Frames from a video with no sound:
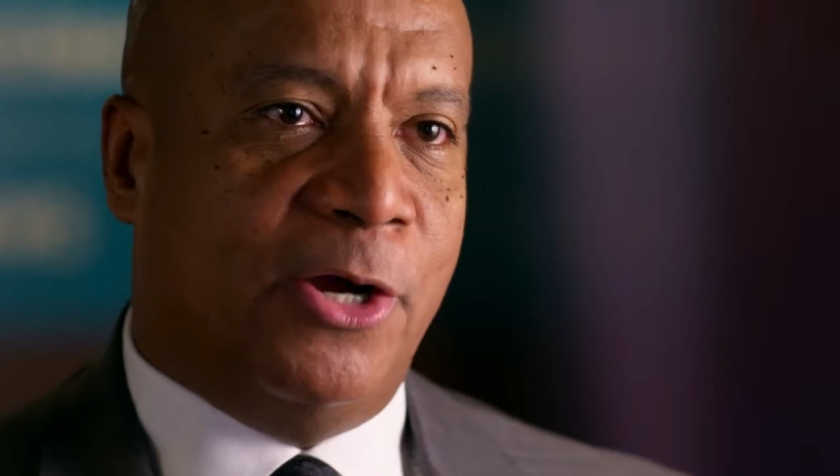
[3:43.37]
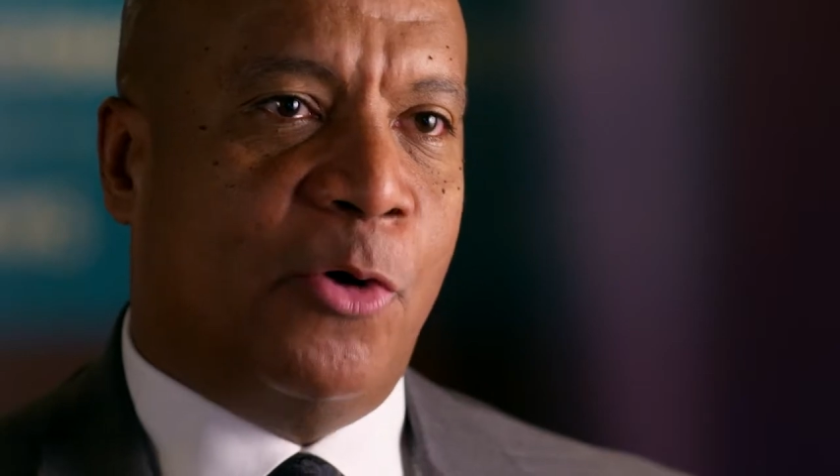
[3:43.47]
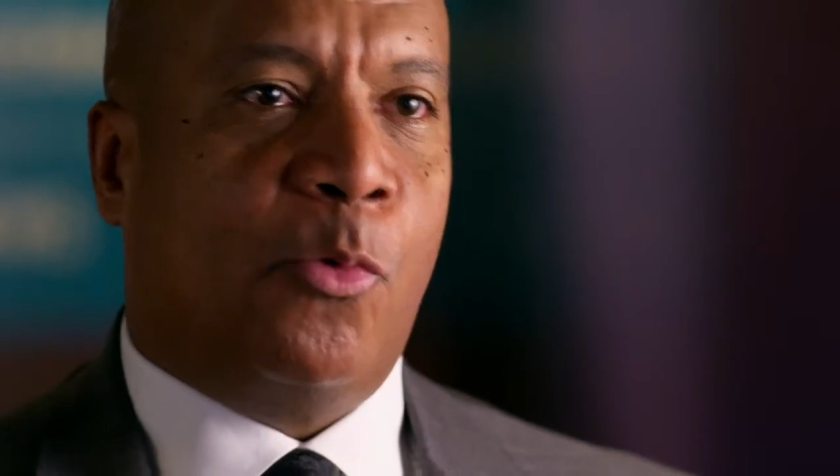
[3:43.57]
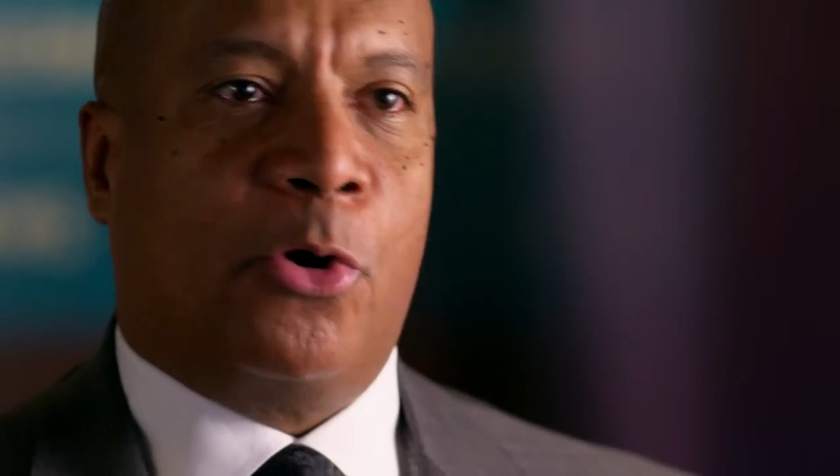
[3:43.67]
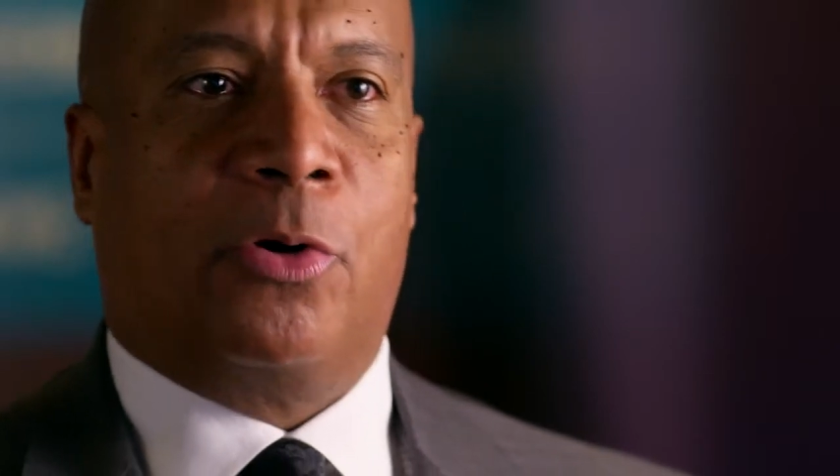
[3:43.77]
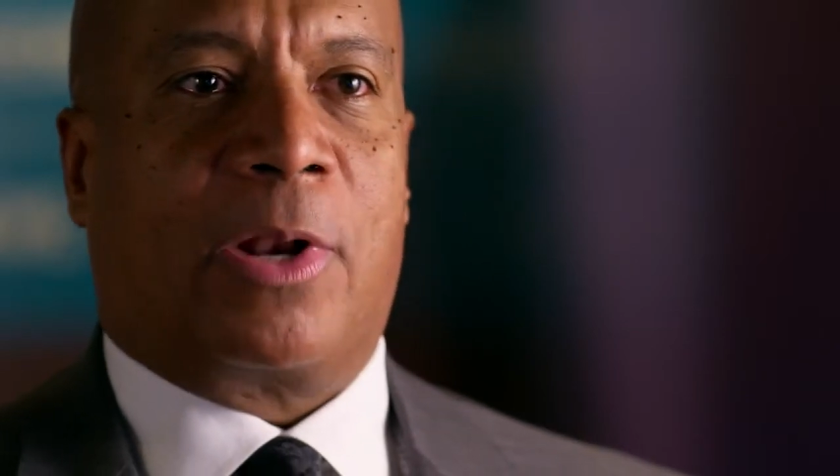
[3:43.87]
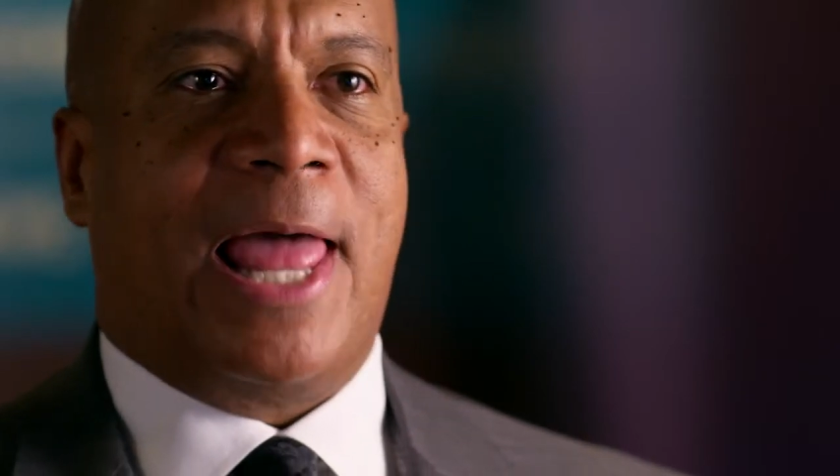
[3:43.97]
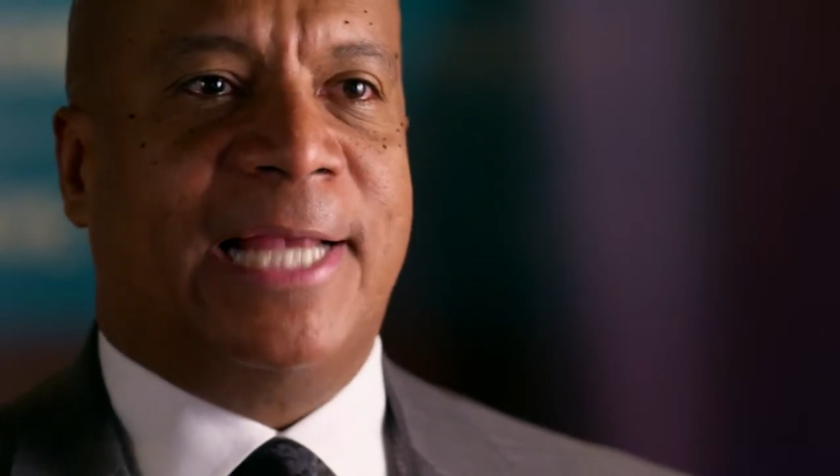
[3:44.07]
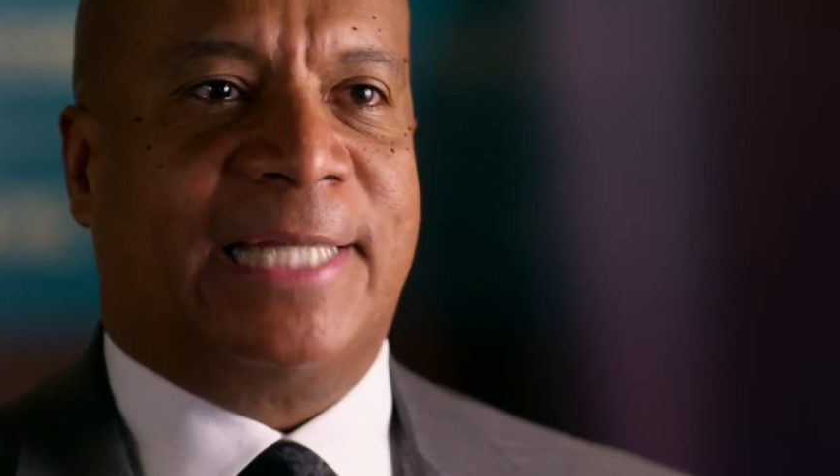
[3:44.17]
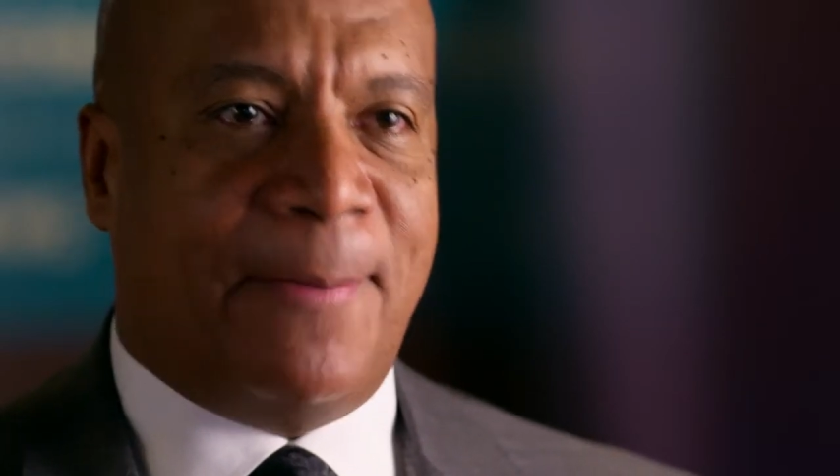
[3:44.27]

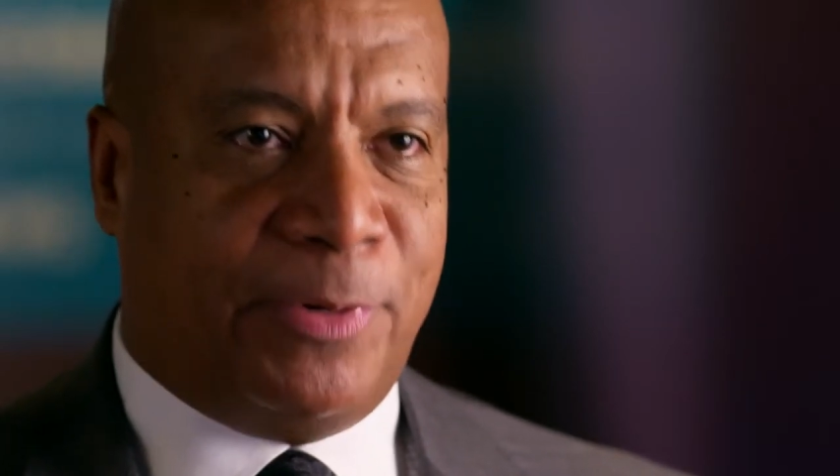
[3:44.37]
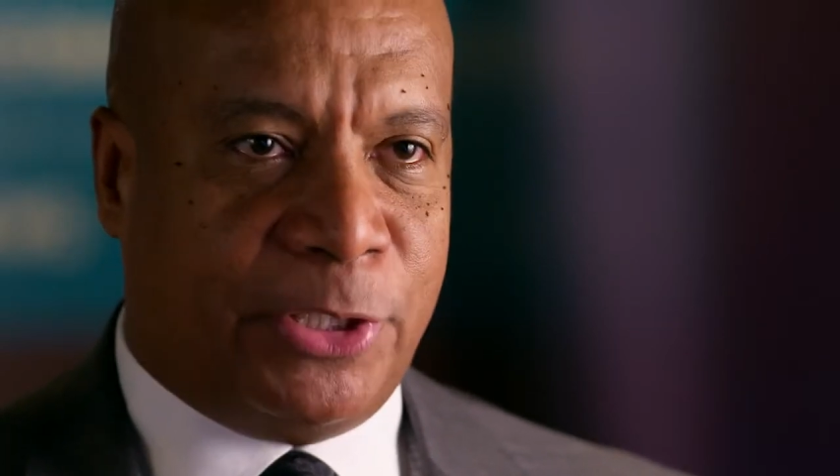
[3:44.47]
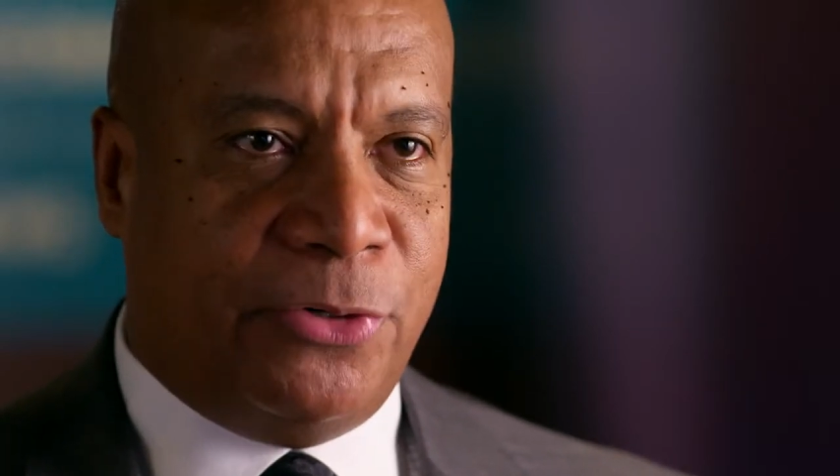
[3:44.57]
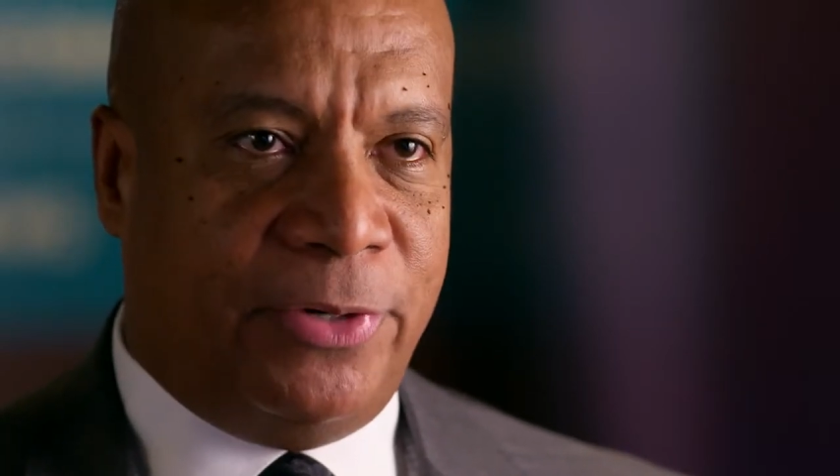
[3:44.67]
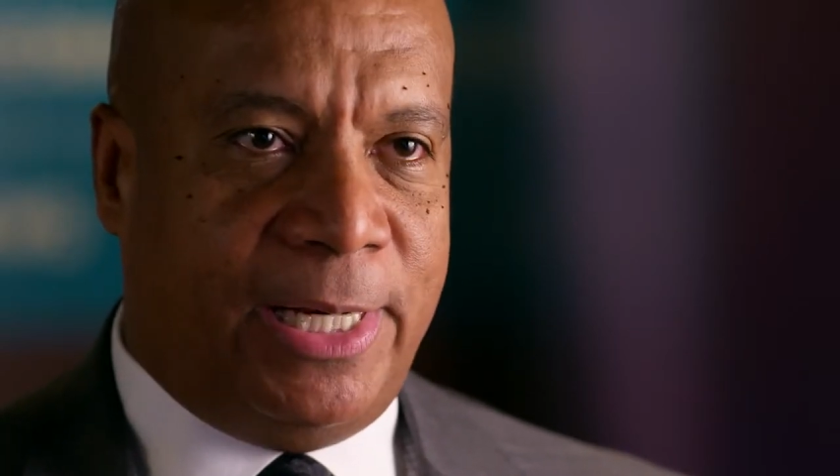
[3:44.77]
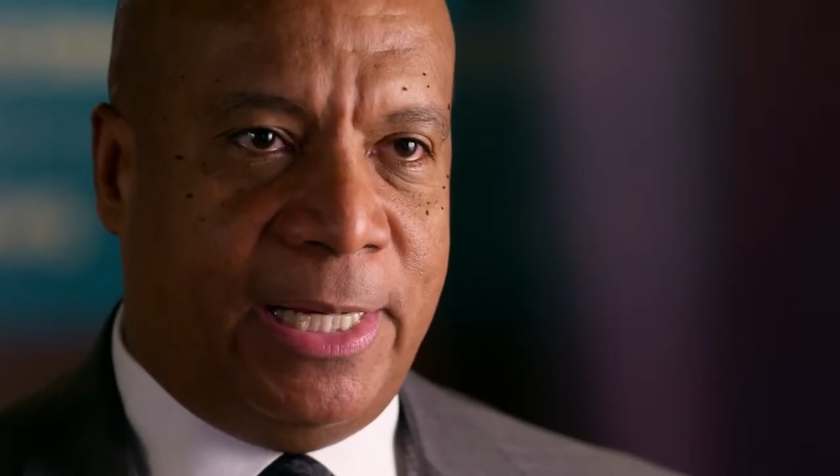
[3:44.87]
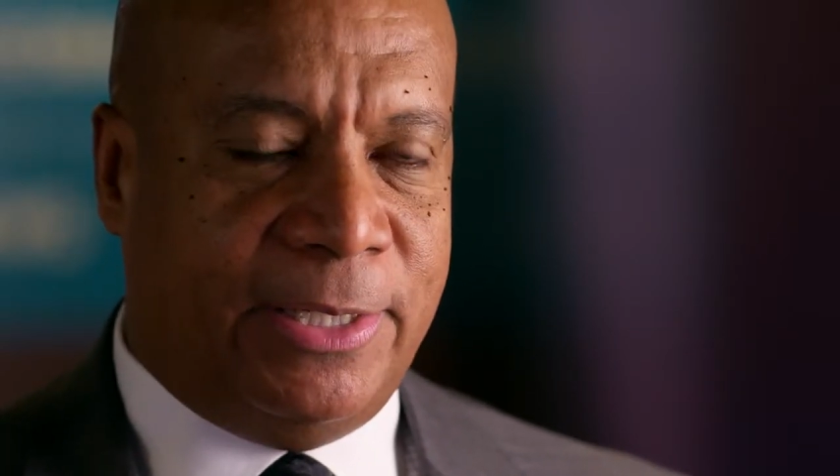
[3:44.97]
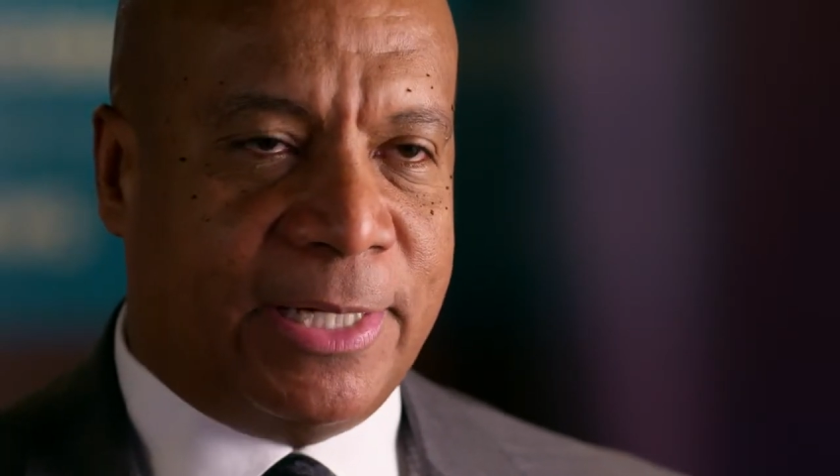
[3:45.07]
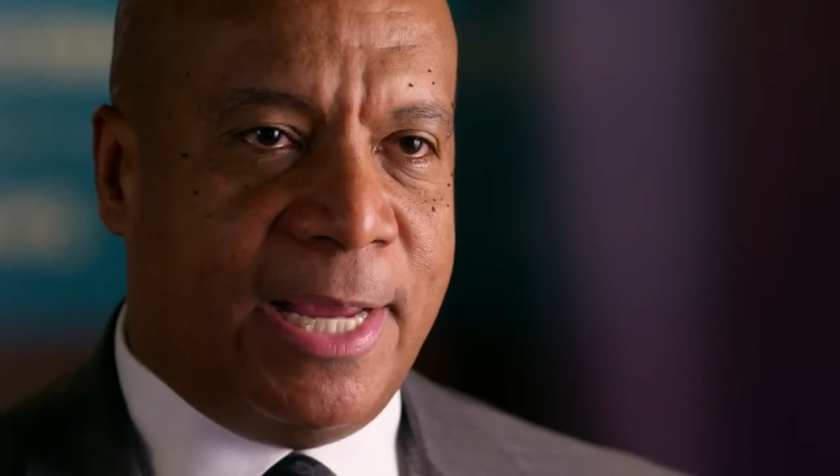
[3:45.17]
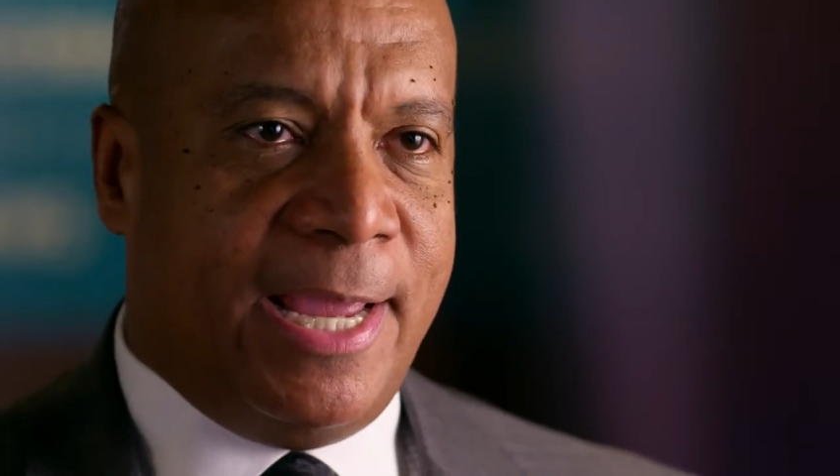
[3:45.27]
world-class opportunities.